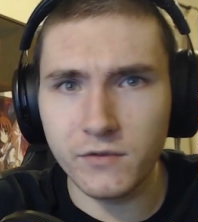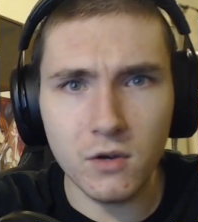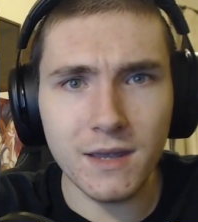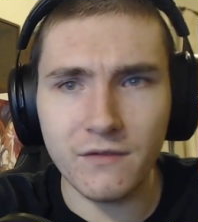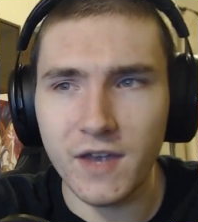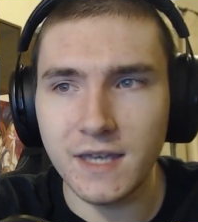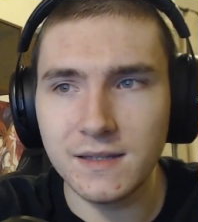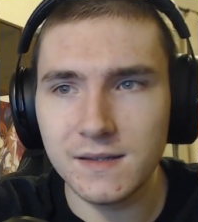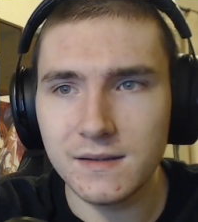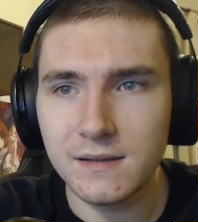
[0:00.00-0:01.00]
doing
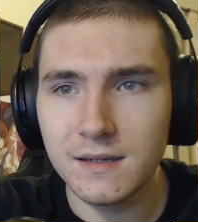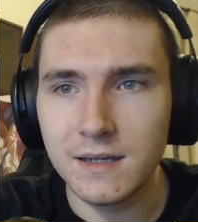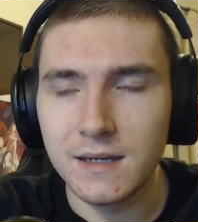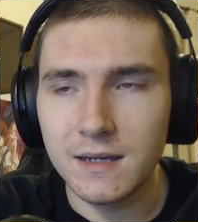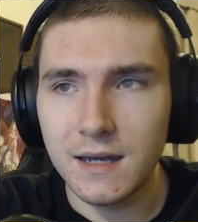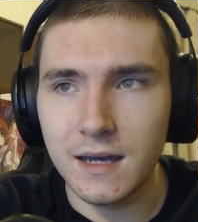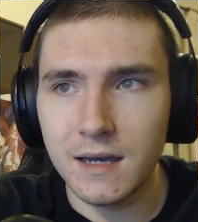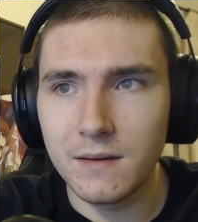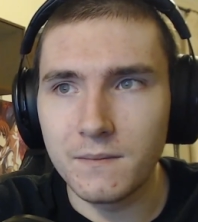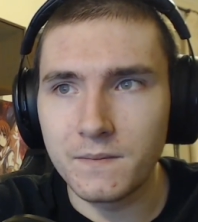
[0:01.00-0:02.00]
things,
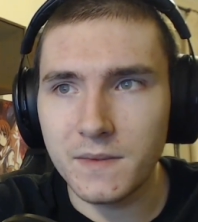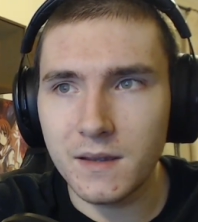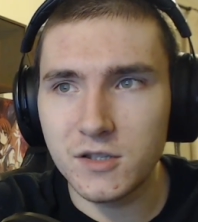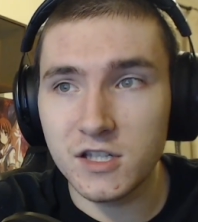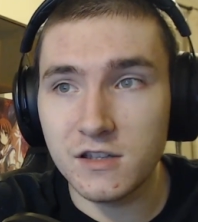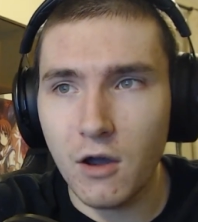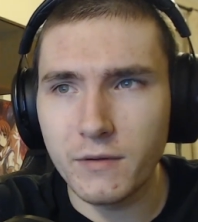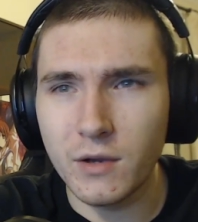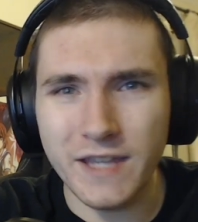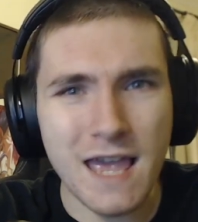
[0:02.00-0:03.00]
um, just
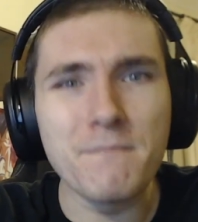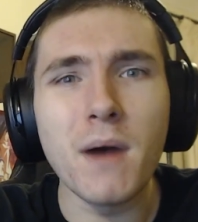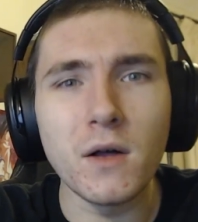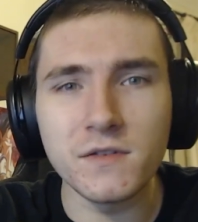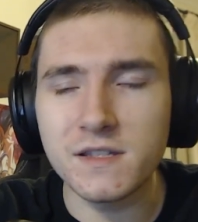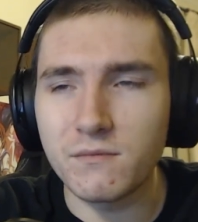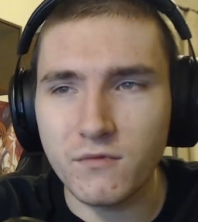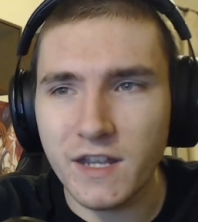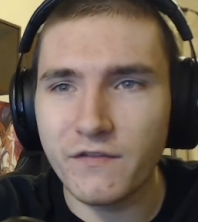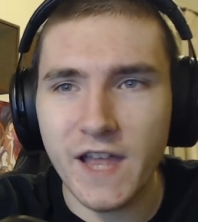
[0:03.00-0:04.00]
only on impulse and
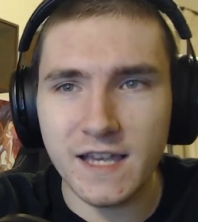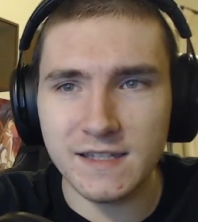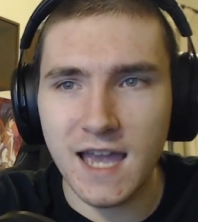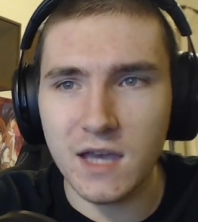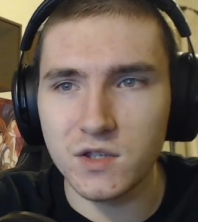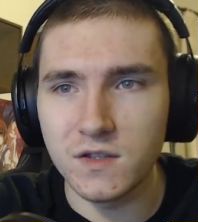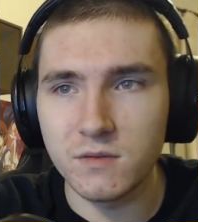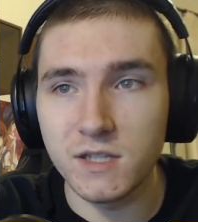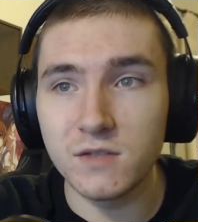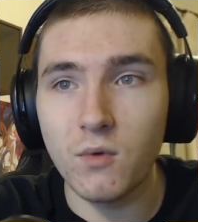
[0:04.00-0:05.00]
reflex and actions,
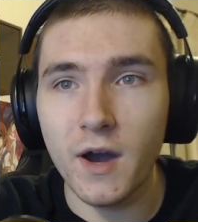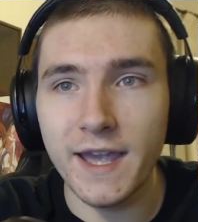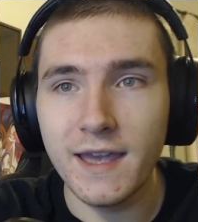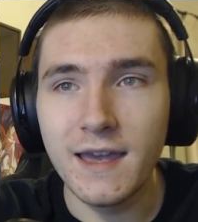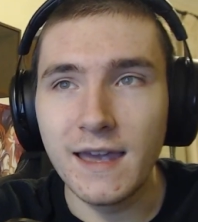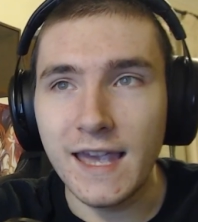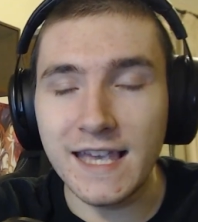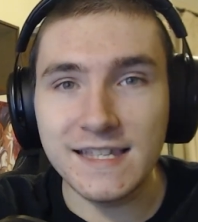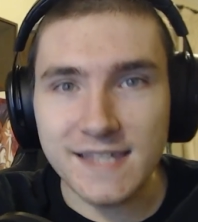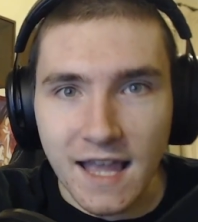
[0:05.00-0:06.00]
which is why
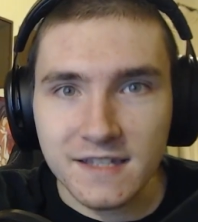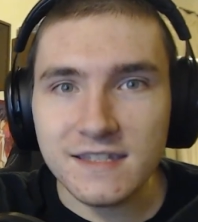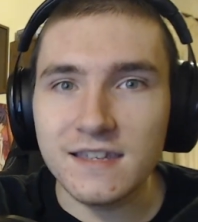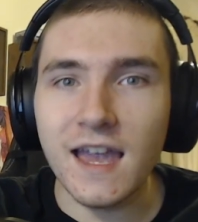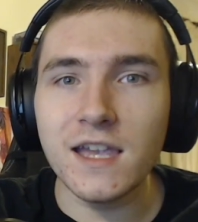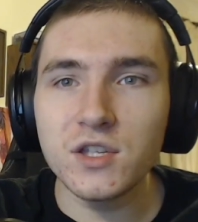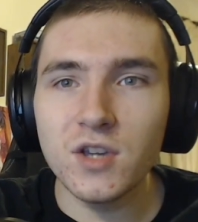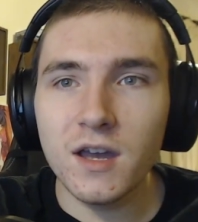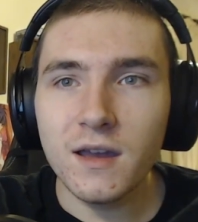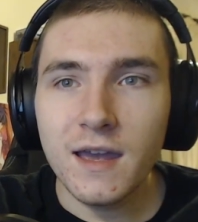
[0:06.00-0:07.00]
he sensed
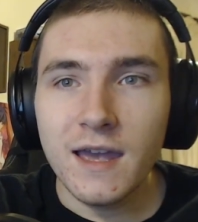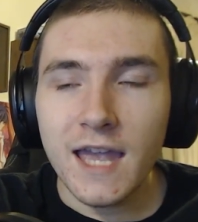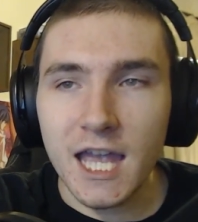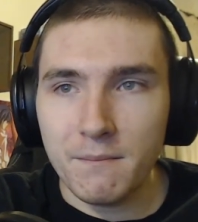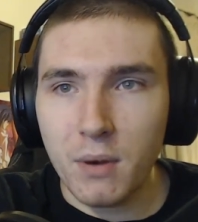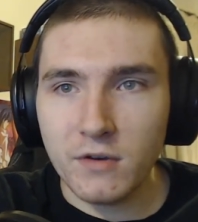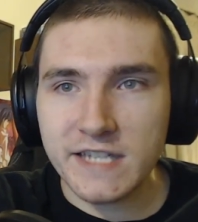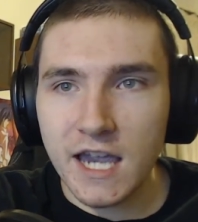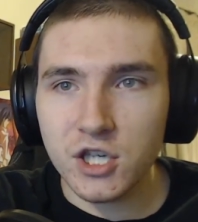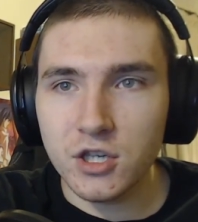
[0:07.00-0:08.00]
danger, impulse
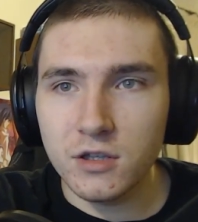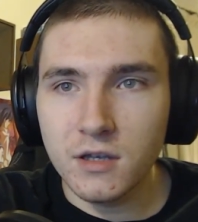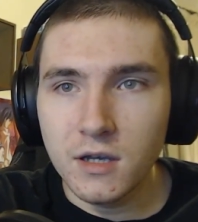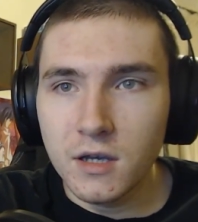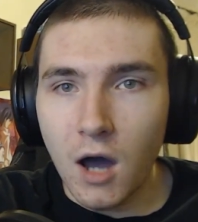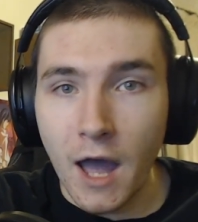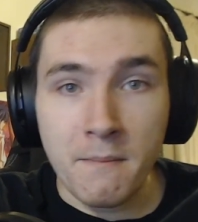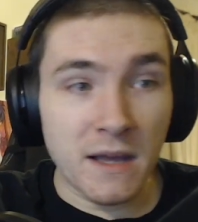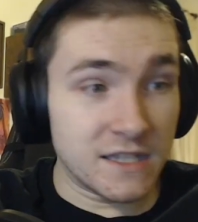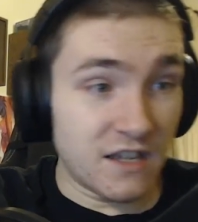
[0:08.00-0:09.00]
action, I
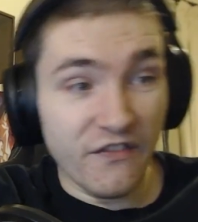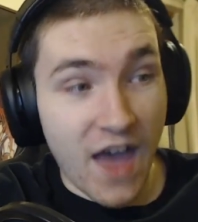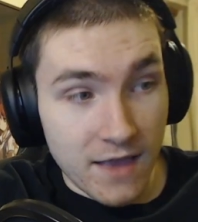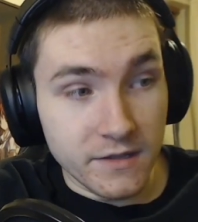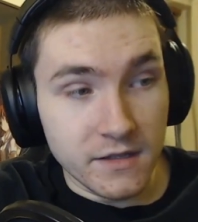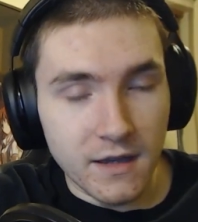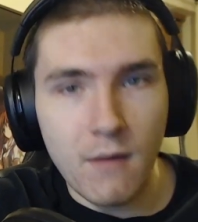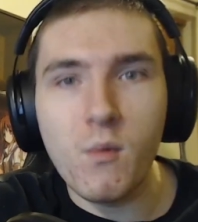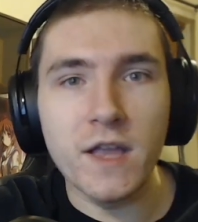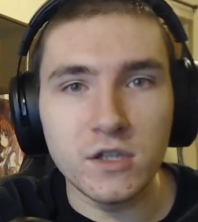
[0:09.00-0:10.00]
must defend,
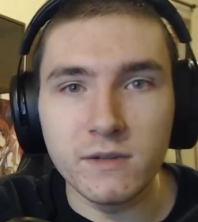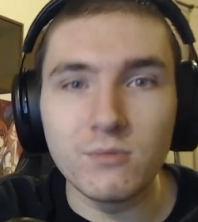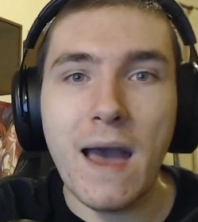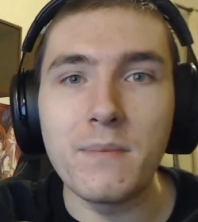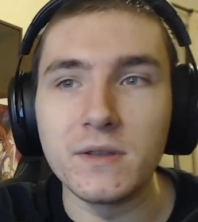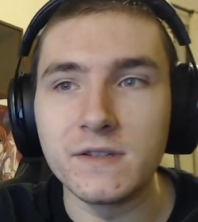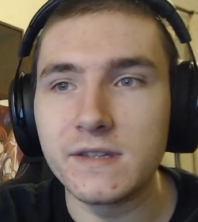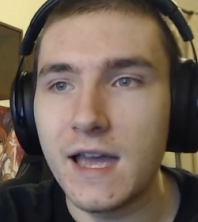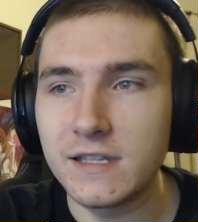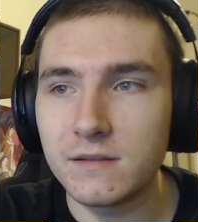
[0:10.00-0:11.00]
and went to his weapons
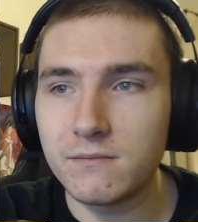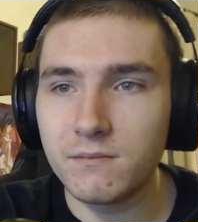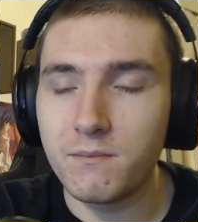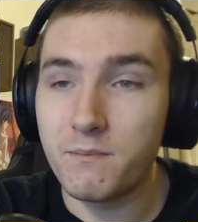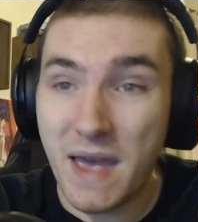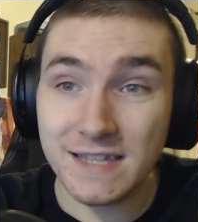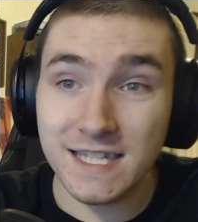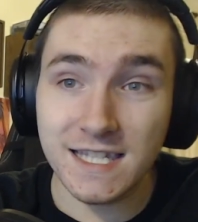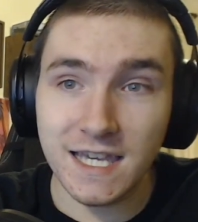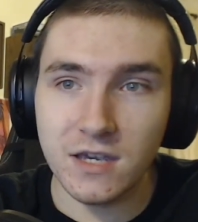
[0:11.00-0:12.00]
as best
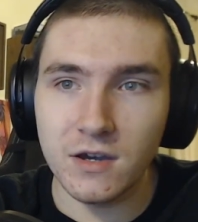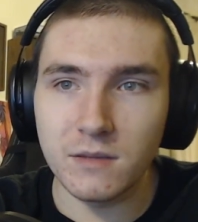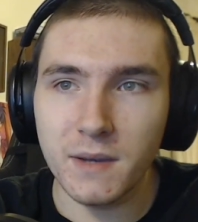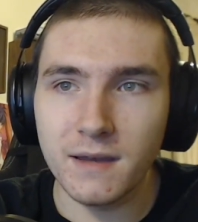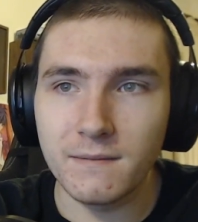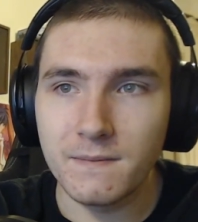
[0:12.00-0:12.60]
as he could. But